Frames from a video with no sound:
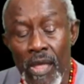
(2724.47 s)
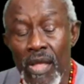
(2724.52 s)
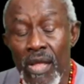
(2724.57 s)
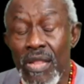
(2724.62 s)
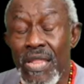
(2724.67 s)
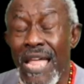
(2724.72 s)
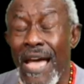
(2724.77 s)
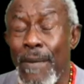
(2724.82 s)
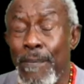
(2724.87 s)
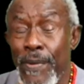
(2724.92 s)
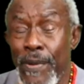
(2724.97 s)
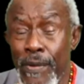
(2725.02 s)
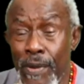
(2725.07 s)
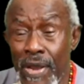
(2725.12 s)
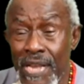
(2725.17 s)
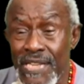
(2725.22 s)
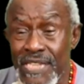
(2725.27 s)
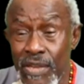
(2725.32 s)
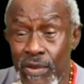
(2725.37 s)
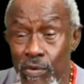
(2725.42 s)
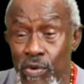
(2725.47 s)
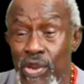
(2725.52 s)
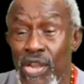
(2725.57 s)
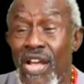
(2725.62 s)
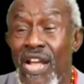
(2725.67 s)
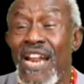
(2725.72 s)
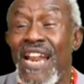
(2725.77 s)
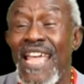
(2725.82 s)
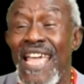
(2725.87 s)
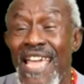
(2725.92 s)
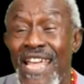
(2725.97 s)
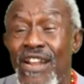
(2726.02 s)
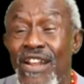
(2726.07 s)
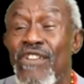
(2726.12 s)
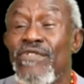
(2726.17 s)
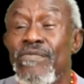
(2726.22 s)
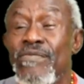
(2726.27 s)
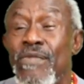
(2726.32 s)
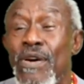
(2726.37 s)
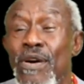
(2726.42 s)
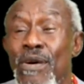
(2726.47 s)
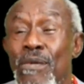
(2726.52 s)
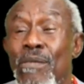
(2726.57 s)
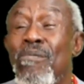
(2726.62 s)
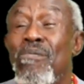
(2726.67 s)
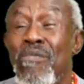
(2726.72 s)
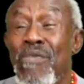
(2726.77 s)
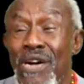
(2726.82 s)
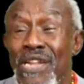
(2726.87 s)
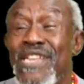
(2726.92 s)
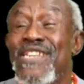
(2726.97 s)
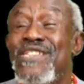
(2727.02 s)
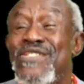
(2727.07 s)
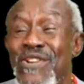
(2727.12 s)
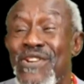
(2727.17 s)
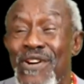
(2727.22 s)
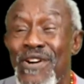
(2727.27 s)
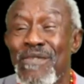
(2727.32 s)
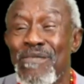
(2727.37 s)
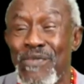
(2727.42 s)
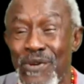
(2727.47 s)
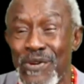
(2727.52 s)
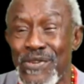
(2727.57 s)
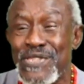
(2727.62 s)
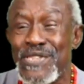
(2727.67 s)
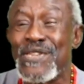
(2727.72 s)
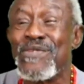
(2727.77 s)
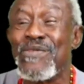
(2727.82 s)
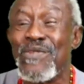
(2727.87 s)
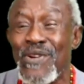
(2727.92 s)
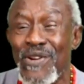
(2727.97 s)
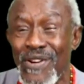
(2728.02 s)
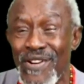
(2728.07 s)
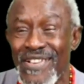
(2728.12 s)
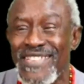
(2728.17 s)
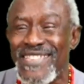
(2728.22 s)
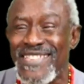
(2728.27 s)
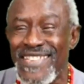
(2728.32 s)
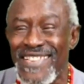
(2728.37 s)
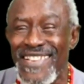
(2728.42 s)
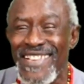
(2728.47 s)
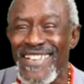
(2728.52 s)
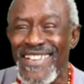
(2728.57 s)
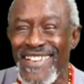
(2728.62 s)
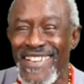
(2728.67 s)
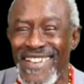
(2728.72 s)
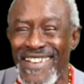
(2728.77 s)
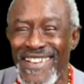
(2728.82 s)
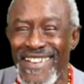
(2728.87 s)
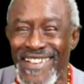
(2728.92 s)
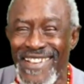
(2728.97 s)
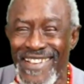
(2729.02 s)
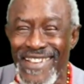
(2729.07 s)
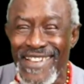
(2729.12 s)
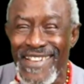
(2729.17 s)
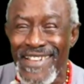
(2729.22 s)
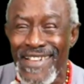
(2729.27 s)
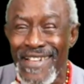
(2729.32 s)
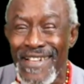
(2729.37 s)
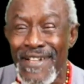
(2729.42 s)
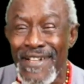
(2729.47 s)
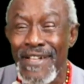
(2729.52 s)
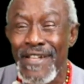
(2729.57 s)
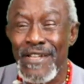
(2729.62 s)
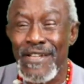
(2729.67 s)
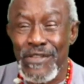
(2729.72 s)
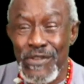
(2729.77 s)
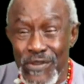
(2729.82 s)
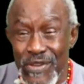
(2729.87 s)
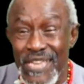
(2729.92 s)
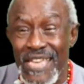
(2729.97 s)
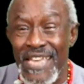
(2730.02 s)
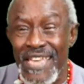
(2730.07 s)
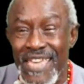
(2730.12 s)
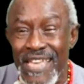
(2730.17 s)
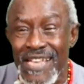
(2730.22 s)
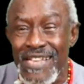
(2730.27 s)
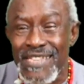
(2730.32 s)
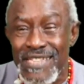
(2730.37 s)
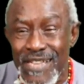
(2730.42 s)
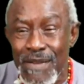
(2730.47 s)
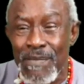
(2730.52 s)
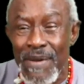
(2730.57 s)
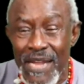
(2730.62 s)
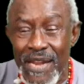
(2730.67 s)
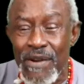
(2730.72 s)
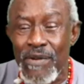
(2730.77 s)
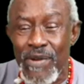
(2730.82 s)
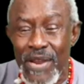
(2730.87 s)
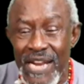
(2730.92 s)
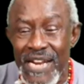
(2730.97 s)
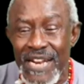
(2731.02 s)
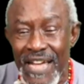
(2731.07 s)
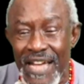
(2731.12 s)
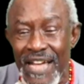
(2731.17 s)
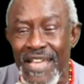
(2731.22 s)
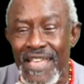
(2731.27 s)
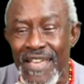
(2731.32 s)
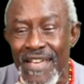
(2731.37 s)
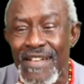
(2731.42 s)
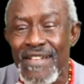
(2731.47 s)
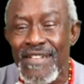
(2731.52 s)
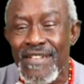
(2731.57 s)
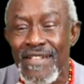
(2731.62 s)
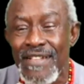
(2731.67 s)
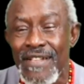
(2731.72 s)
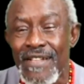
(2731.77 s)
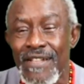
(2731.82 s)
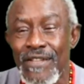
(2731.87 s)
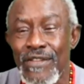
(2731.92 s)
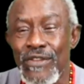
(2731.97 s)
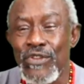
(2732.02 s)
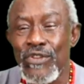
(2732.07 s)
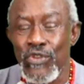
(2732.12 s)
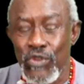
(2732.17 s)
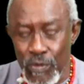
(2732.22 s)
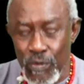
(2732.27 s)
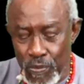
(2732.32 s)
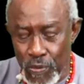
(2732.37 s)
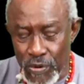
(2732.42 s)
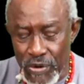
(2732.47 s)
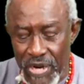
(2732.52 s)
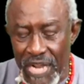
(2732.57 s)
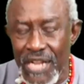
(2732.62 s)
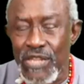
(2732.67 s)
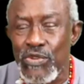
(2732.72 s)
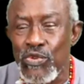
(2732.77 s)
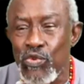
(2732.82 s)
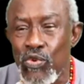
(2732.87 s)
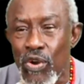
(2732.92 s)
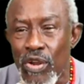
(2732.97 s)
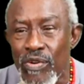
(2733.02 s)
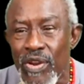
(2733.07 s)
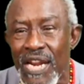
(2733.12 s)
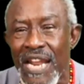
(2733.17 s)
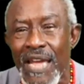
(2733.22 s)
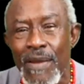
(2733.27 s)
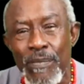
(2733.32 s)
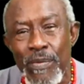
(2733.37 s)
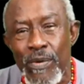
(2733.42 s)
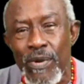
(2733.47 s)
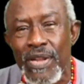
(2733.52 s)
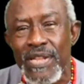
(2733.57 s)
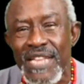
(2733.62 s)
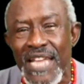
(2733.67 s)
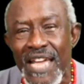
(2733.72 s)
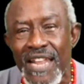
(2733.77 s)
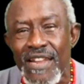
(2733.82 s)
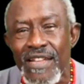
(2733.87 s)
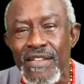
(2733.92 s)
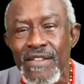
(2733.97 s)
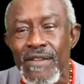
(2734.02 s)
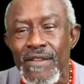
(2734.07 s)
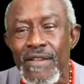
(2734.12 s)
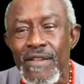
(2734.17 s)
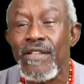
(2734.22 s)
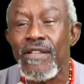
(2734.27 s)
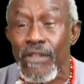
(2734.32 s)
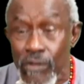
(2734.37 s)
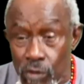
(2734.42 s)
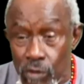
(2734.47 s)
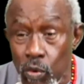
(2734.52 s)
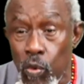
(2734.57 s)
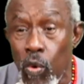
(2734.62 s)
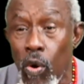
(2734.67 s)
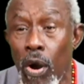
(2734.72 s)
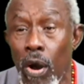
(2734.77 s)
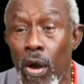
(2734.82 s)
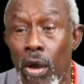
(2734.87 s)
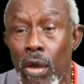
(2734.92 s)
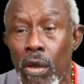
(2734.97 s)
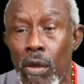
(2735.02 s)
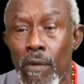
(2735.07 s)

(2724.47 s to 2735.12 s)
Liberia is a real land of money talk, bullshit walks. You can kill somebody right now here. You put down $200 Liberian, you walk.